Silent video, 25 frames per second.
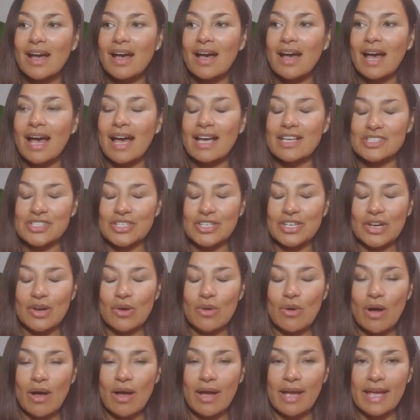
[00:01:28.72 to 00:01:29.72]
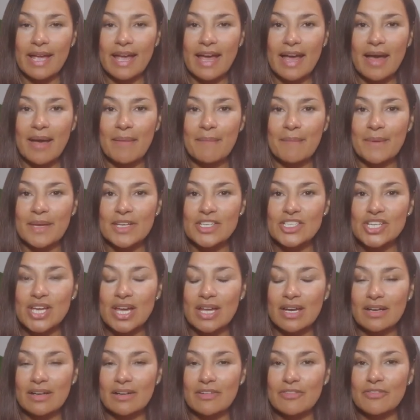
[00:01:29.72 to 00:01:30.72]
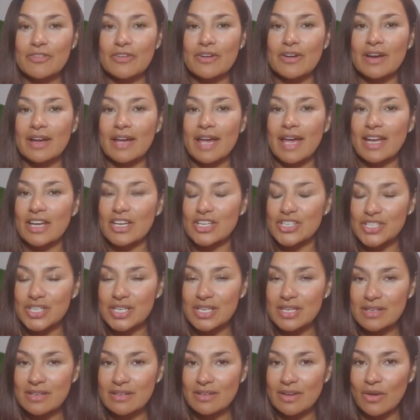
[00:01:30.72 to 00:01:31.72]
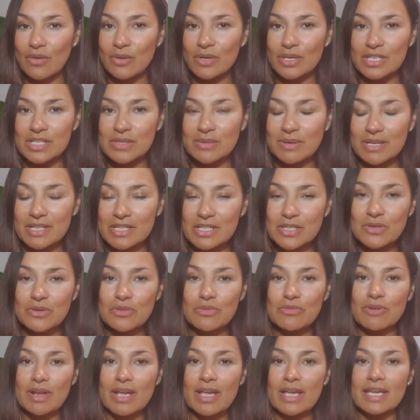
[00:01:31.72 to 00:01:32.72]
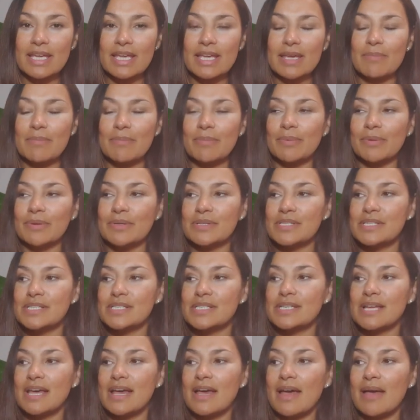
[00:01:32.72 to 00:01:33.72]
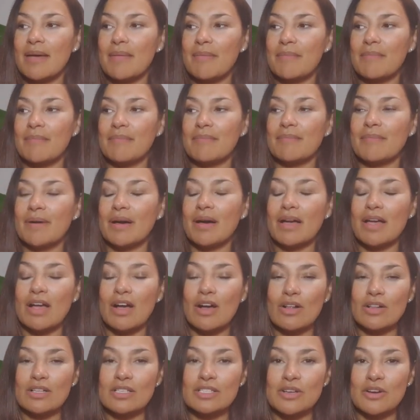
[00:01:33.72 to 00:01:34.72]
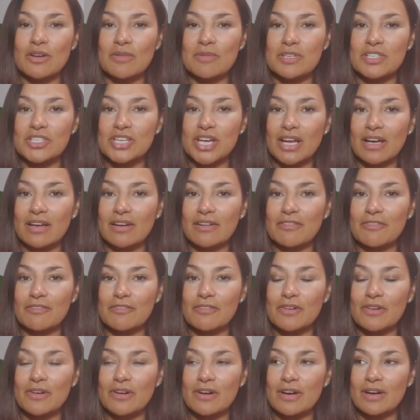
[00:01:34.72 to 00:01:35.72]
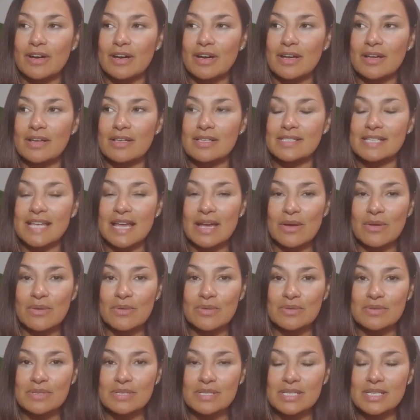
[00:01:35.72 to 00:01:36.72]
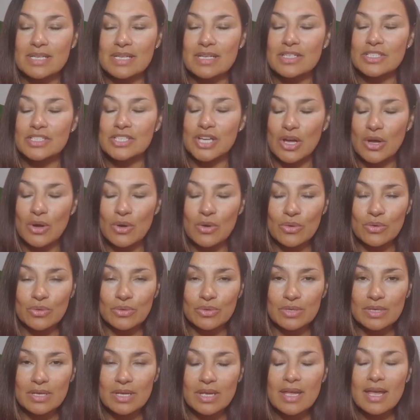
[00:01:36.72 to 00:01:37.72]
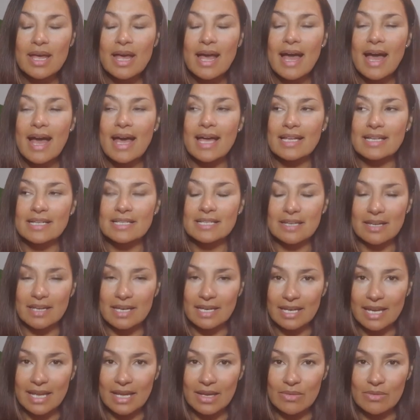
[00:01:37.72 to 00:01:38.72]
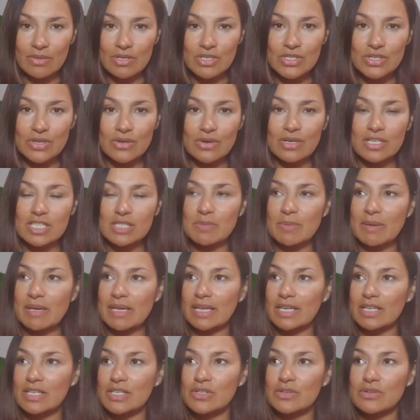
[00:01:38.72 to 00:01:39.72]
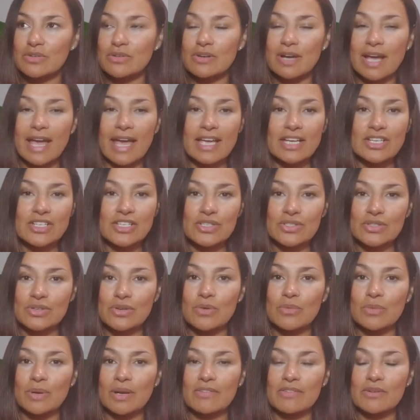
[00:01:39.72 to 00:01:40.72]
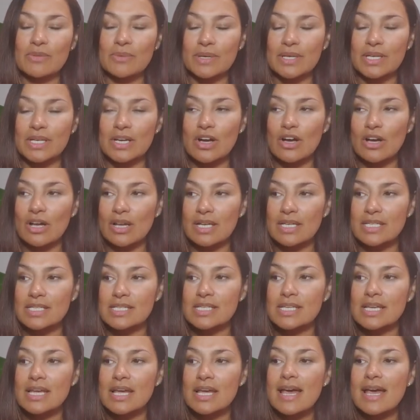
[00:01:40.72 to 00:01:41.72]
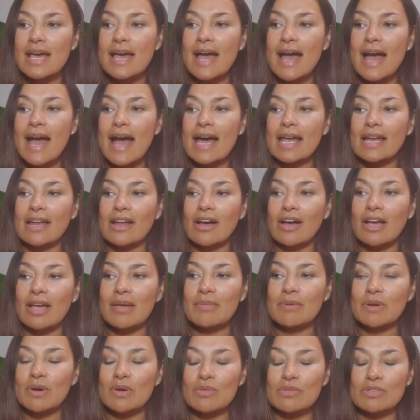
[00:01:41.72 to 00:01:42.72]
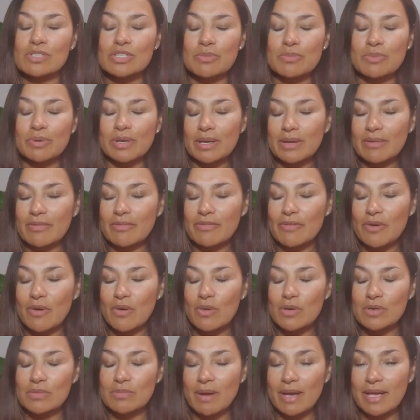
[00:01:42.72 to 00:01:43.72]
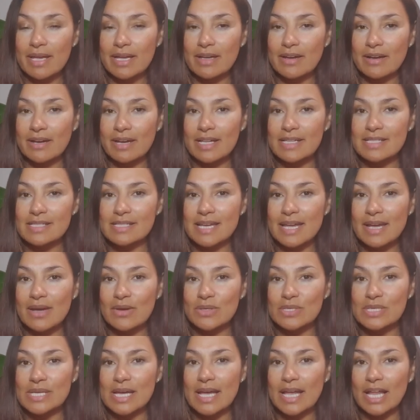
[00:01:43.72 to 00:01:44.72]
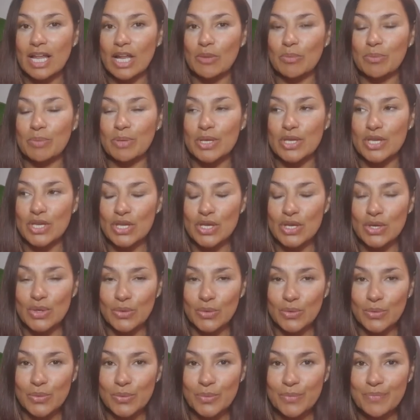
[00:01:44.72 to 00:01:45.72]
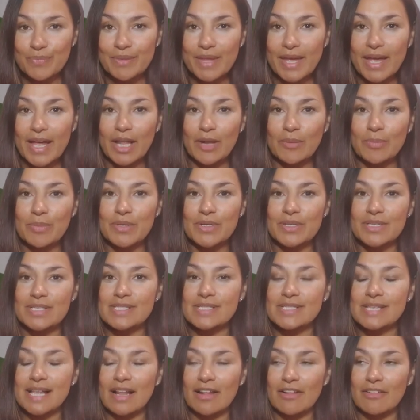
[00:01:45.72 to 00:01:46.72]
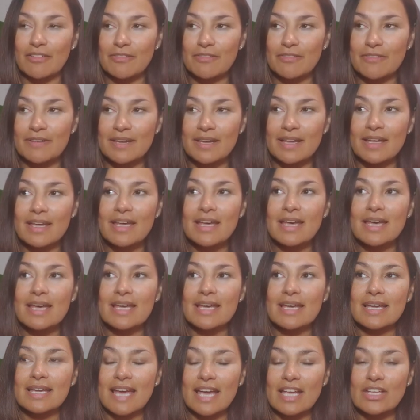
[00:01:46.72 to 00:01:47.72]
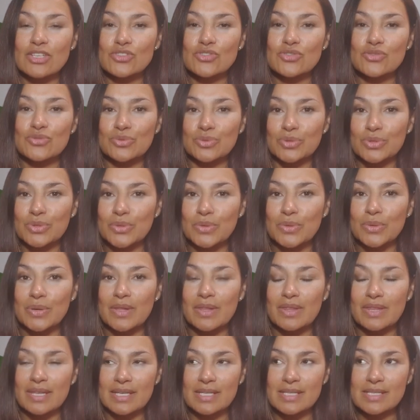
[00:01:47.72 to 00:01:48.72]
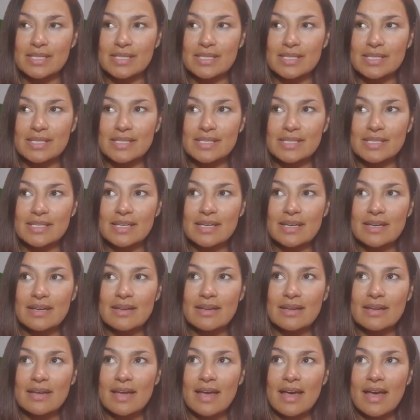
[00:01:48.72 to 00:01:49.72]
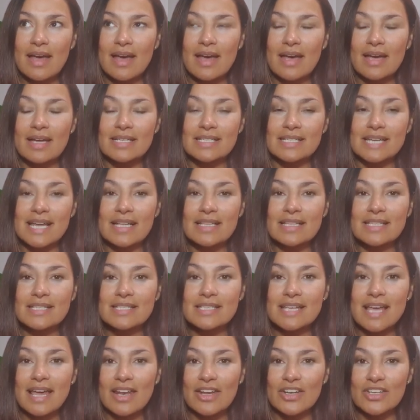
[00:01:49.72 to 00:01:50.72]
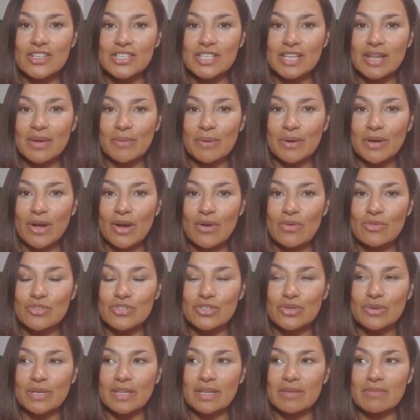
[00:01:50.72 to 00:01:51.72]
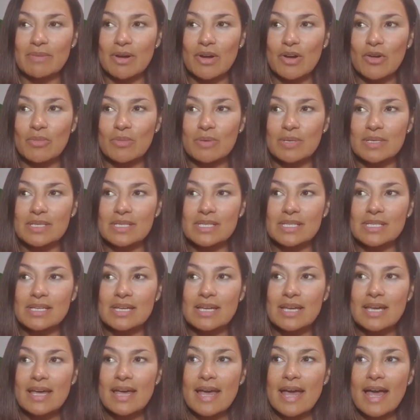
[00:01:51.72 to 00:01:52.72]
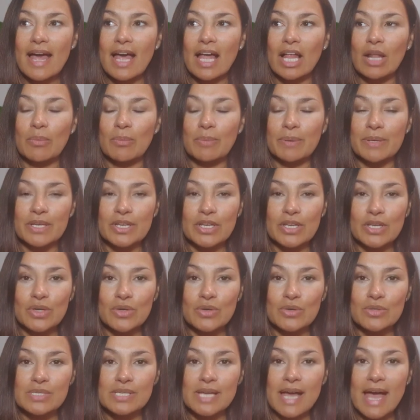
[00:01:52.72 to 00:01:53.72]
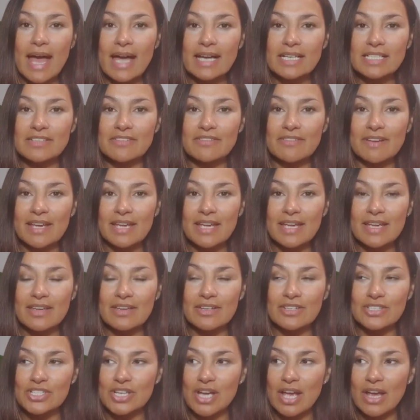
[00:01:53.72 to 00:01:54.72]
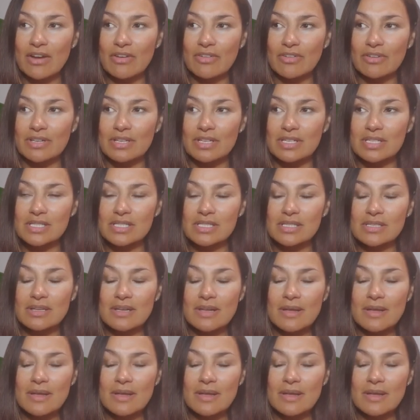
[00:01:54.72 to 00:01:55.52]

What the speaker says: As you know, I am a channel for energy. Not only do I do Reiki, but I also am a channel for sound, tone, and light language, or speaking in tongue, angel tongue, whatever you want to call it. And I'm going to bring forward my guides now to help you, help yourself get through this dense energy that we're going through at the moment, helping you to activate your chakras.